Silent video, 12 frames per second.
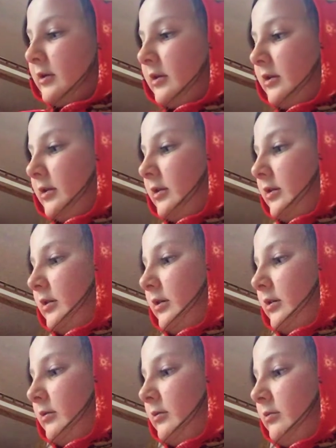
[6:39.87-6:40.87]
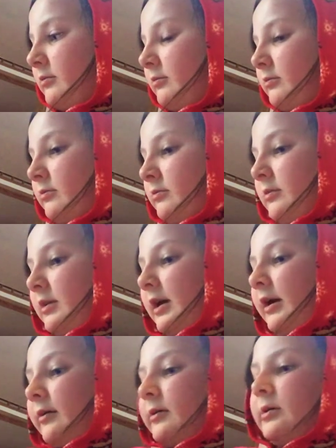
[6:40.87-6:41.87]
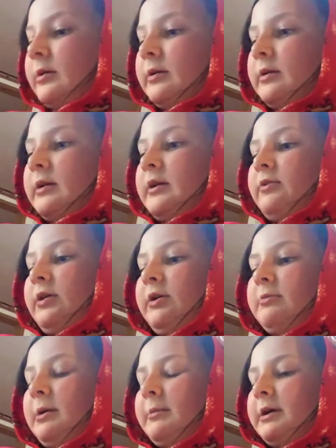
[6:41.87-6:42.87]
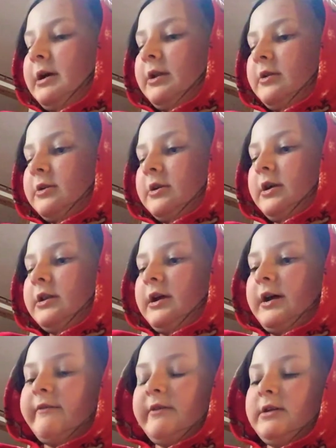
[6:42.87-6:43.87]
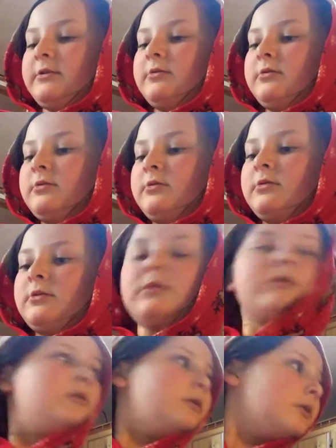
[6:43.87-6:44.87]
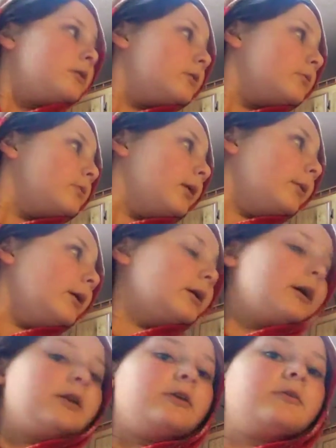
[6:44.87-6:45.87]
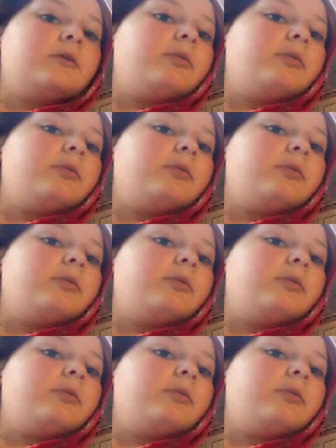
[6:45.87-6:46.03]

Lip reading: And, yeah. Here we go. Mama, can you turn on the oven? Mama, can you